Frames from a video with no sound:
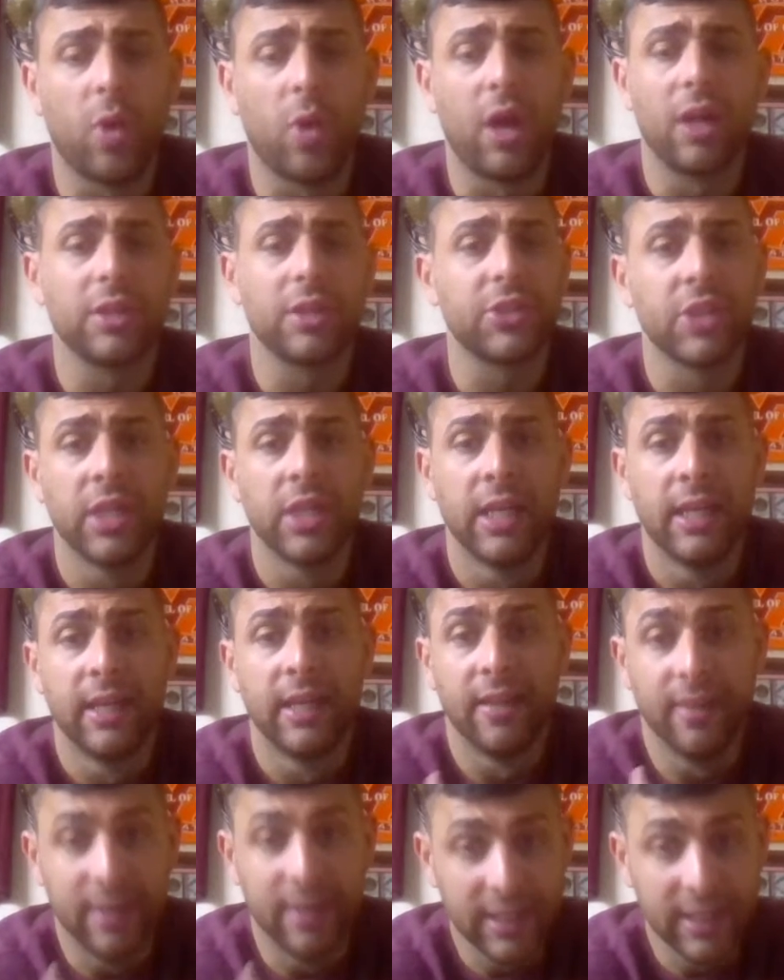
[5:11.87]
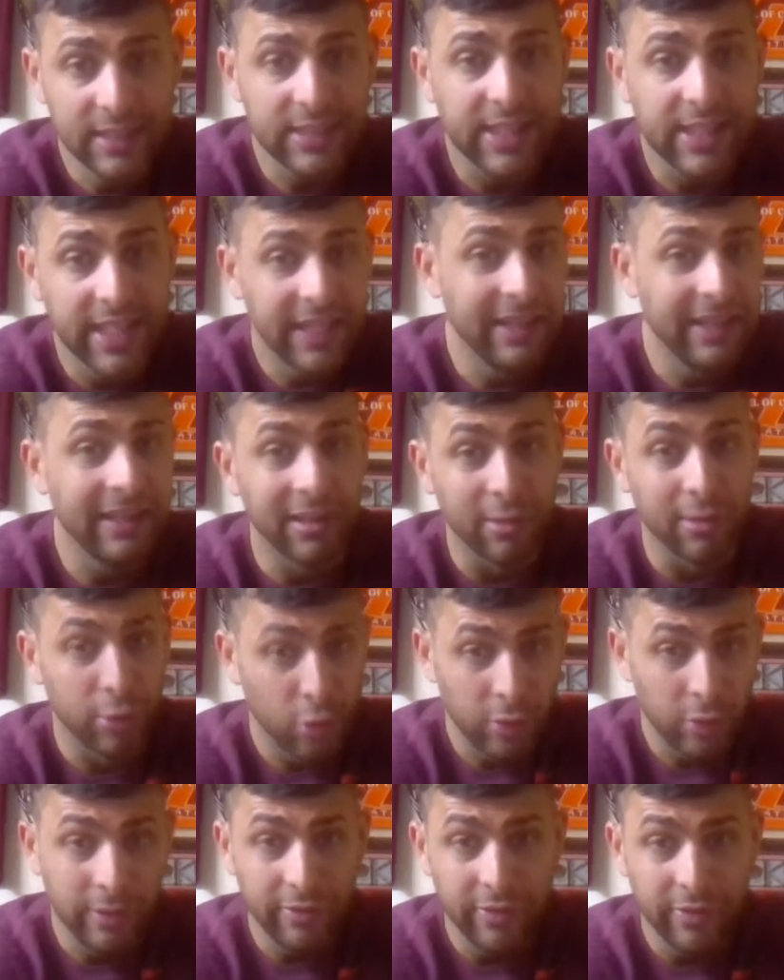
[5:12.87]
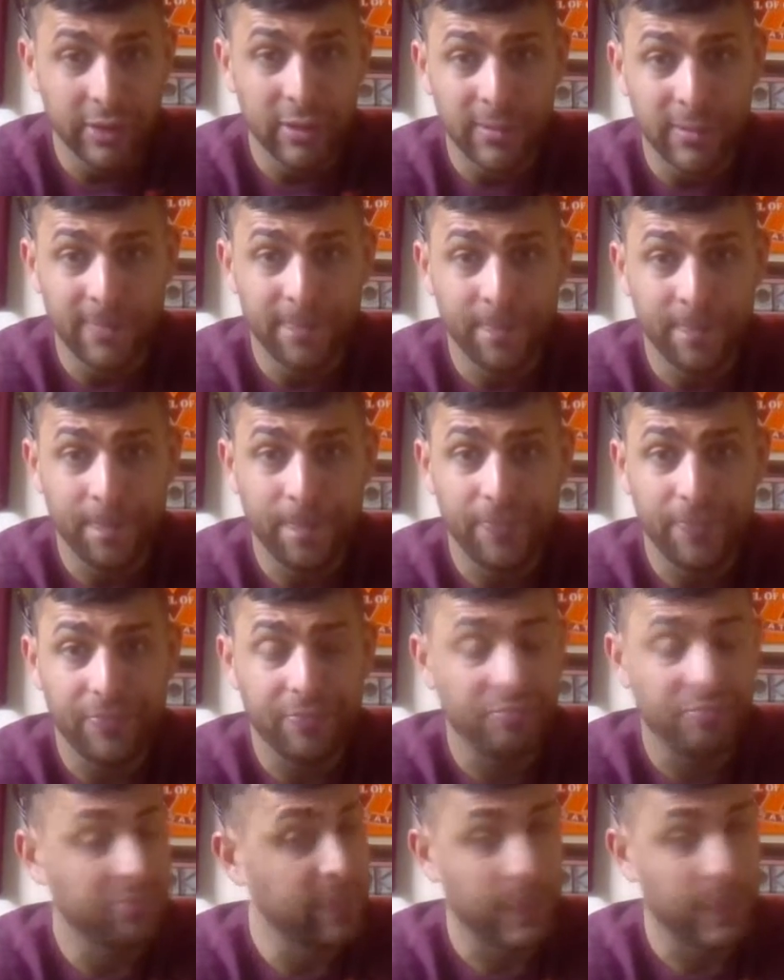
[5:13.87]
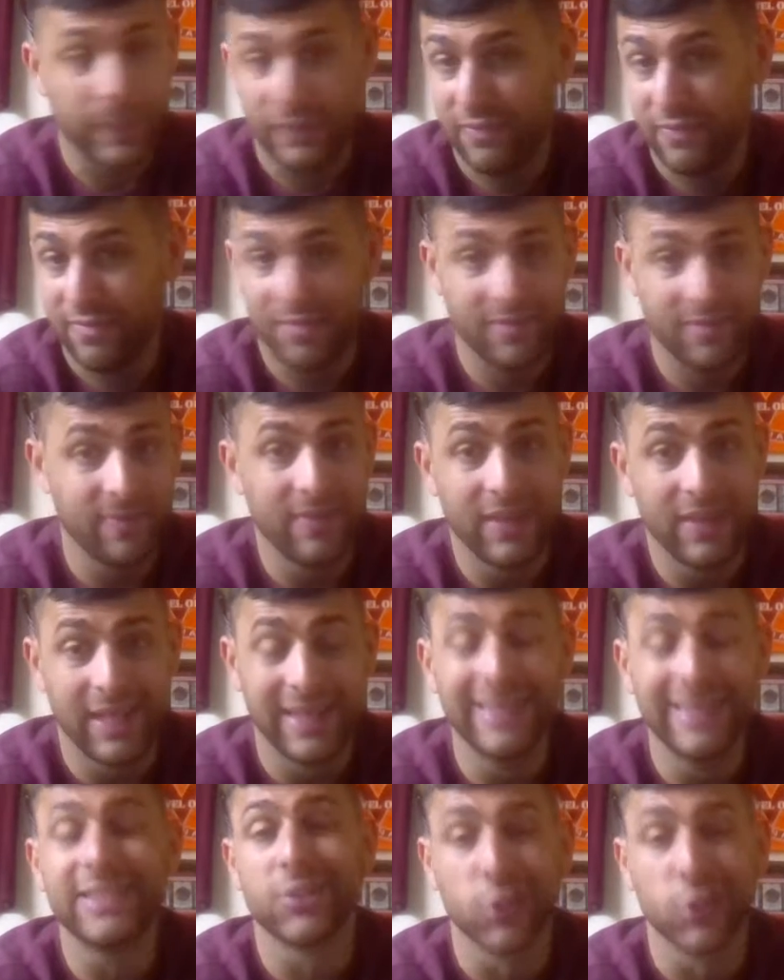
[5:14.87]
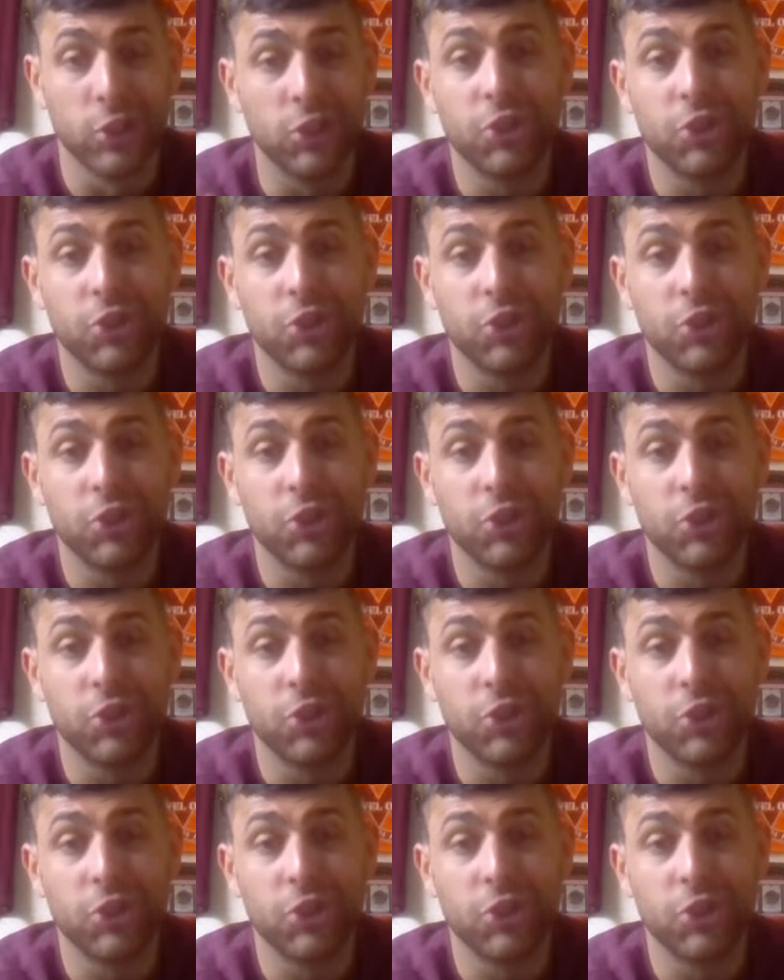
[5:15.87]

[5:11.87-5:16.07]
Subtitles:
This kid at Louisville is legit.